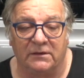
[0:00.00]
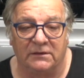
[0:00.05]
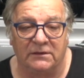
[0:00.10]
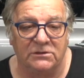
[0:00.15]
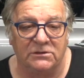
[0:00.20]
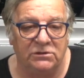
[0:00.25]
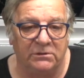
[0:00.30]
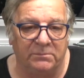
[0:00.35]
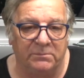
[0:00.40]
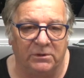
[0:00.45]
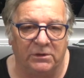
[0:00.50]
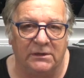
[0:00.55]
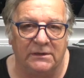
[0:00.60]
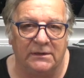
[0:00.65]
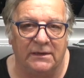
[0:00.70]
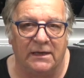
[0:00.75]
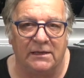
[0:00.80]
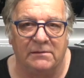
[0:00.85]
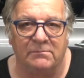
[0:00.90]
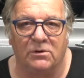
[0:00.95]
unless you put a
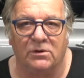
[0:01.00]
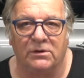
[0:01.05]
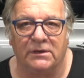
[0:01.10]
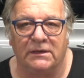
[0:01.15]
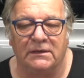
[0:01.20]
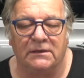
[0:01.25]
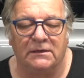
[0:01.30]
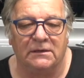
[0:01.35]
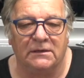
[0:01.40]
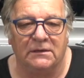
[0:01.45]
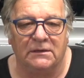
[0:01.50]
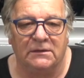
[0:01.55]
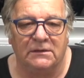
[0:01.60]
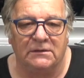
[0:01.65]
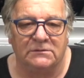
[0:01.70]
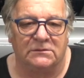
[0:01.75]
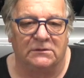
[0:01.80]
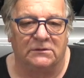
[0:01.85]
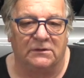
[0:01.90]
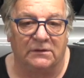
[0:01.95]
name on it
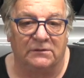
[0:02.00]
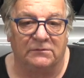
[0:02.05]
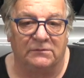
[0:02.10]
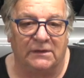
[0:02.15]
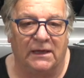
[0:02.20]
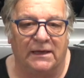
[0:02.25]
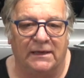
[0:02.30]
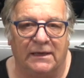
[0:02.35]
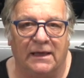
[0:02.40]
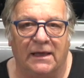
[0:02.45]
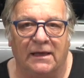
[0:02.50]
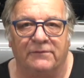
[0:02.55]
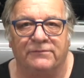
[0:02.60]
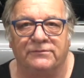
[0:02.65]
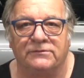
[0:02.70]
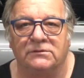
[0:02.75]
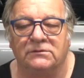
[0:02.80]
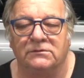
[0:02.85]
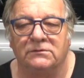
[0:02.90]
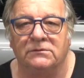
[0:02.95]
so that they
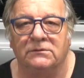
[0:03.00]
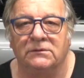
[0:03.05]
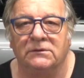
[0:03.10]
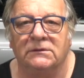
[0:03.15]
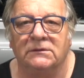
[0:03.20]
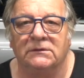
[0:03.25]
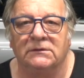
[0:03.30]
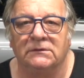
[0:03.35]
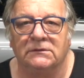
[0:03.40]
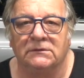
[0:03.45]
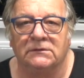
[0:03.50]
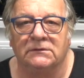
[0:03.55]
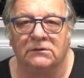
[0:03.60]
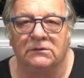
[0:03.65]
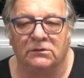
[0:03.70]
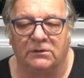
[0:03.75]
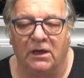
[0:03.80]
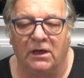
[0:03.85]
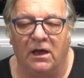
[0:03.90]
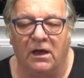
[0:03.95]
have to
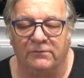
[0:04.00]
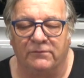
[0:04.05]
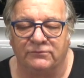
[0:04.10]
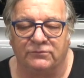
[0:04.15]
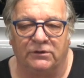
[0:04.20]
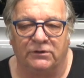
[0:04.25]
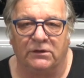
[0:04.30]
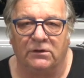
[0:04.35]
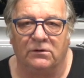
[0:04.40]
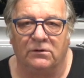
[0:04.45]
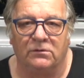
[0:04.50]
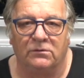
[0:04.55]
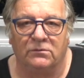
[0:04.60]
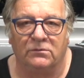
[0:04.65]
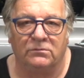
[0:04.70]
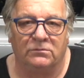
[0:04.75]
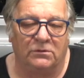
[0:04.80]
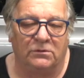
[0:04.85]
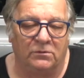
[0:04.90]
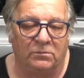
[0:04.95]
look after it
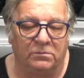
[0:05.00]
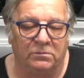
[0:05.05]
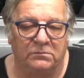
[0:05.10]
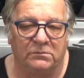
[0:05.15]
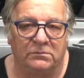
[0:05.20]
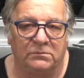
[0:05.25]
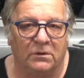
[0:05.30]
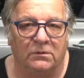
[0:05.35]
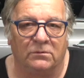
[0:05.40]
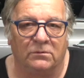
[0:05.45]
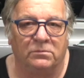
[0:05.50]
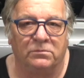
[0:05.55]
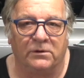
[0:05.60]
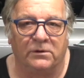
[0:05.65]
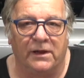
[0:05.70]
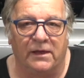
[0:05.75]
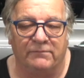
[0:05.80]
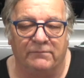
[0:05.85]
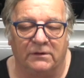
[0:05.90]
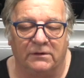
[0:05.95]
or
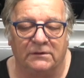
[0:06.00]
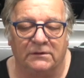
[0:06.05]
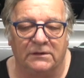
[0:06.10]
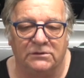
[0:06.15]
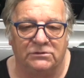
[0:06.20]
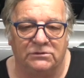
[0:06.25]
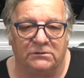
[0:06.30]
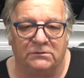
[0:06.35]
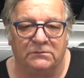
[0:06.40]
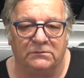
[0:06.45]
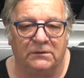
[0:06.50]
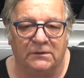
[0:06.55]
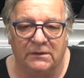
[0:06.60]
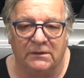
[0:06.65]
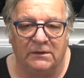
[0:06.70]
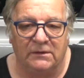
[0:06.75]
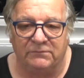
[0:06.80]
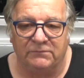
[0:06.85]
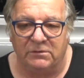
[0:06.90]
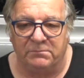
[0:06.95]
whatever. If
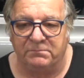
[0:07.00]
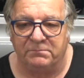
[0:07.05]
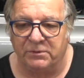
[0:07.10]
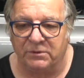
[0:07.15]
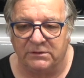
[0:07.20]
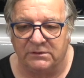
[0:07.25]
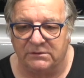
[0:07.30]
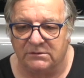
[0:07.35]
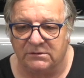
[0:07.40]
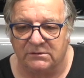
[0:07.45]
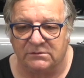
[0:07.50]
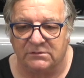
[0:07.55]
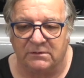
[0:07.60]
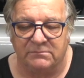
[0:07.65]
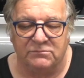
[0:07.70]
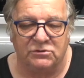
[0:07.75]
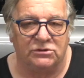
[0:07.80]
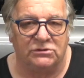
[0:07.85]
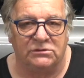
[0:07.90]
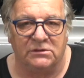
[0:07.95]
you put it to
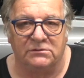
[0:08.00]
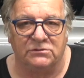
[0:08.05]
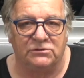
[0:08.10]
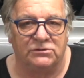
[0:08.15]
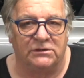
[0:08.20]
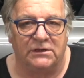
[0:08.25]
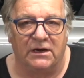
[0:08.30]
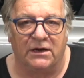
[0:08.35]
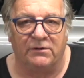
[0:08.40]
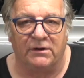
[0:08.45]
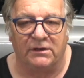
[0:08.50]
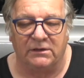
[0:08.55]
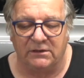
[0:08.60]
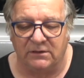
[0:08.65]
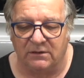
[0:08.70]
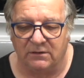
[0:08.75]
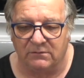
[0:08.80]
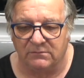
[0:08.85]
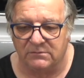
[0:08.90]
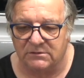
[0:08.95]
some generic,
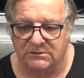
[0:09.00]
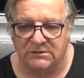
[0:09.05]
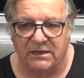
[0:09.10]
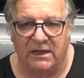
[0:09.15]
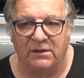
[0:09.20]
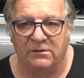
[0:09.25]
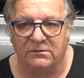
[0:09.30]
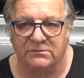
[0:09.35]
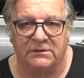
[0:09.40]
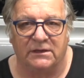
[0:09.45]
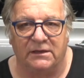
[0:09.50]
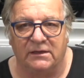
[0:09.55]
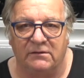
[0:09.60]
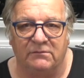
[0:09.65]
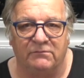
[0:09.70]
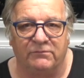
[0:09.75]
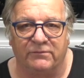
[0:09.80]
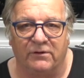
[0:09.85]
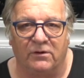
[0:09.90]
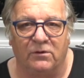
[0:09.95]
sales at
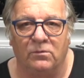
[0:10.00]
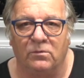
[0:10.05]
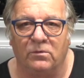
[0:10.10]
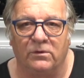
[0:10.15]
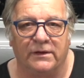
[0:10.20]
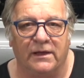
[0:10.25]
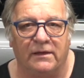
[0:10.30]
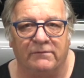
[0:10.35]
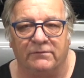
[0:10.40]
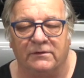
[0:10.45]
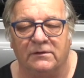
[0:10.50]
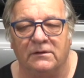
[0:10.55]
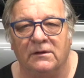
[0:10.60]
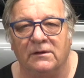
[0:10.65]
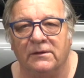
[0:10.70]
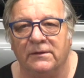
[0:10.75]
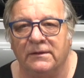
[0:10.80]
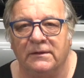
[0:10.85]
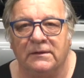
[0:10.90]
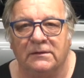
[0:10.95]
info or whatever,
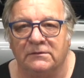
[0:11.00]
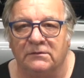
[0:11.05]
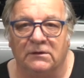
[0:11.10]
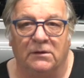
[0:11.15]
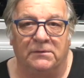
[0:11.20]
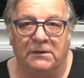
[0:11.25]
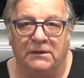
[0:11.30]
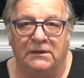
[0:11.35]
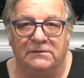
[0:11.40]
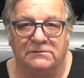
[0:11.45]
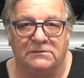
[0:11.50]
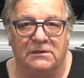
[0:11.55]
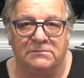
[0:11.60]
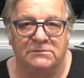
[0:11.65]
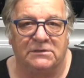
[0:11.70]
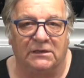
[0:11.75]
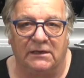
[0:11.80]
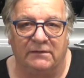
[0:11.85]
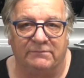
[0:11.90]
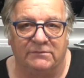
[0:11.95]
nobody seems
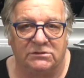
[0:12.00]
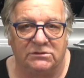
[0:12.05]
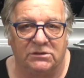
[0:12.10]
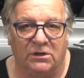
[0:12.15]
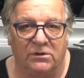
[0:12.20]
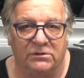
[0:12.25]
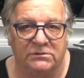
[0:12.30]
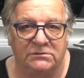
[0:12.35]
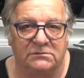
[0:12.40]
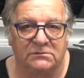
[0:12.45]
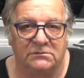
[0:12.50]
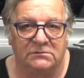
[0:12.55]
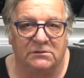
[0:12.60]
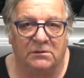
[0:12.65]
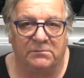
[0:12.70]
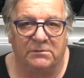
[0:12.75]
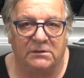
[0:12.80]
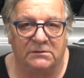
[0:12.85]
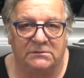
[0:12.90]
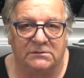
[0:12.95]
to give a toss because
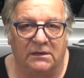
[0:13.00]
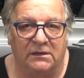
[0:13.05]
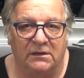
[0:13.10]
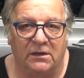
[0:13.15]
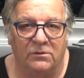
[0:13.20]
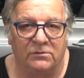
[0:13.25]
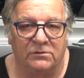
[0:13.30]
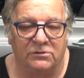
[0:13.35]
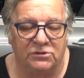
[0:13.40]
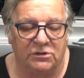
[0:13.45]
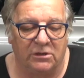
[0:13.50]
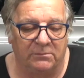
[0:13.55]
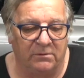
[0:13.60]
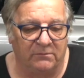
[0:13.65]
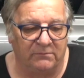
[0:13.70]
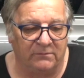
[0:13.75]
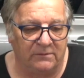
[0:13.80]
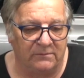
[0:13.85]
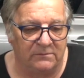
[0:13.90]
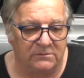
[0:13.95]
nobody will take ownership
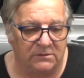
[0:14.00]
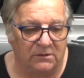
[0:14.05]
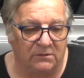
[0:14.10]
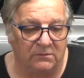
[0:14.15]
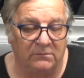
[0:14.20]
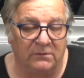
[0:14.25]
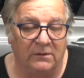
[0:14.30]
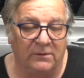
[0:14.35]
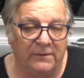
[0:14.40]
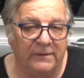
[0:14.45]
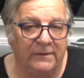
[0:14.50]
of it. So